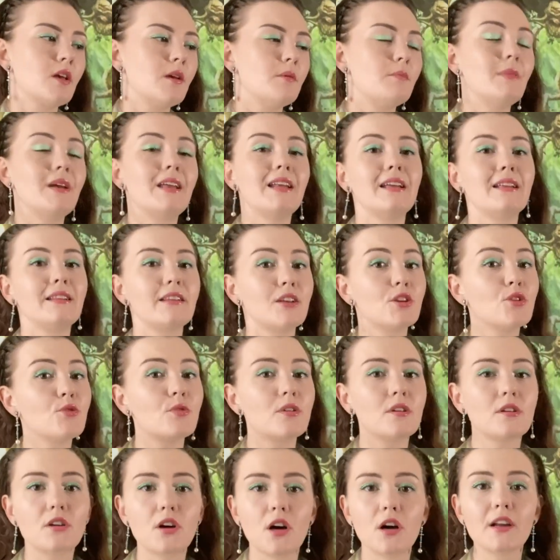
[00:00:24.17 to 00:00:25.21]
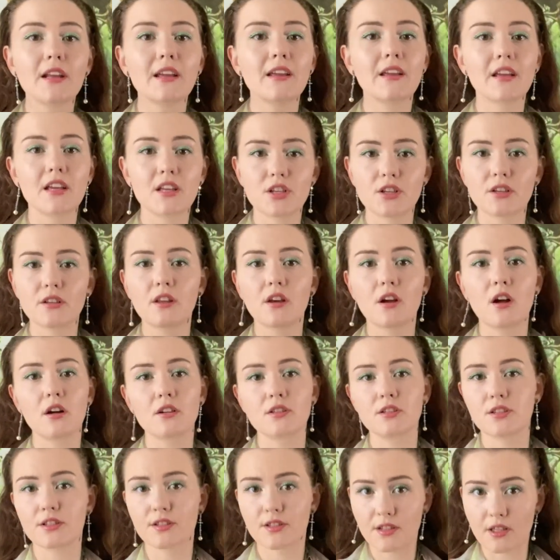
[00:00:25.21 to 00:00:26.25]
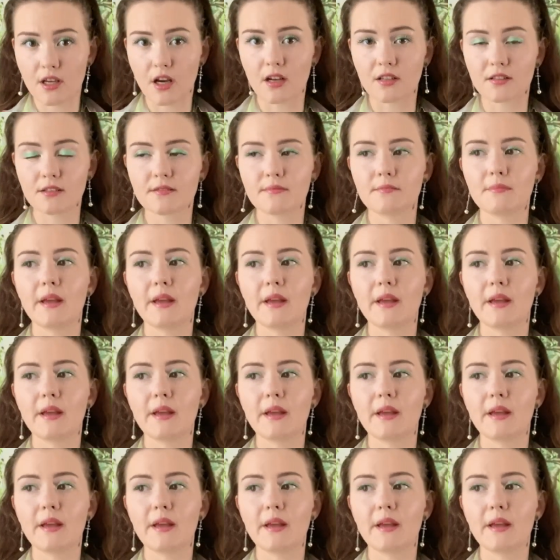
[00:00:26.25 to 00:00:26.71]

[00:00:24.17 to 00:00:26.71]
Meaning that you are not engaging the conscious thoughts.